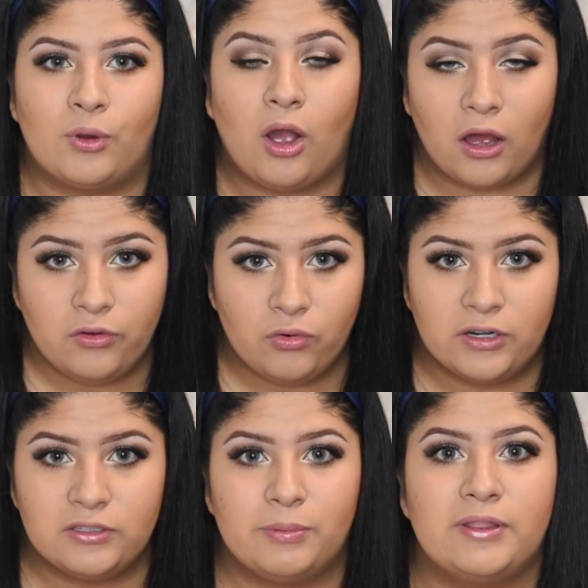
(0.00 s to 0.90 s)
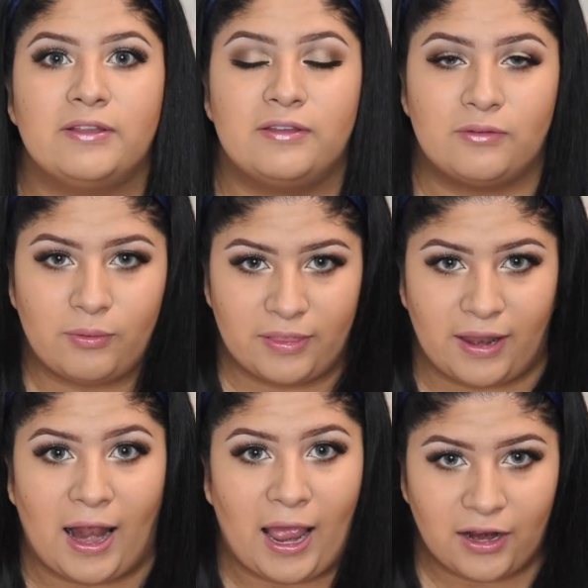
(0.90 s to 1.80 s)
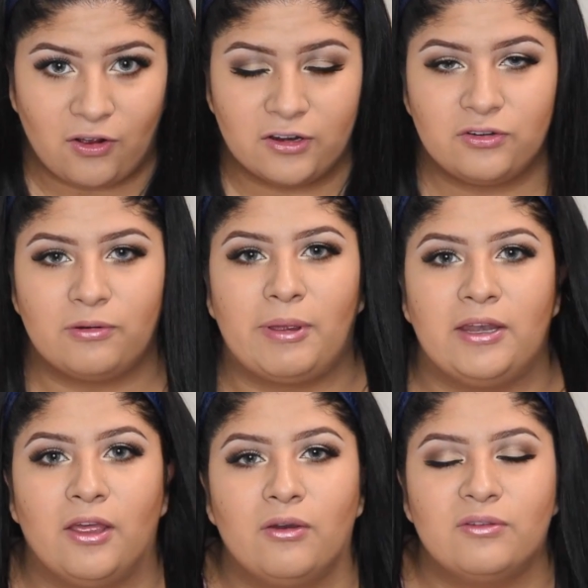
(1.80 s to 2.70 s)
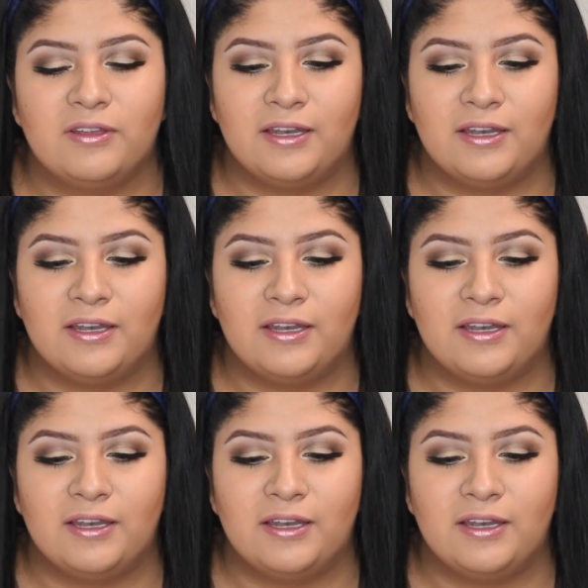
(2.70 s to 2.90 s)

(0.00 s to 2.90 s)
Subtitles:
contours, but this is the way that I contour my nose.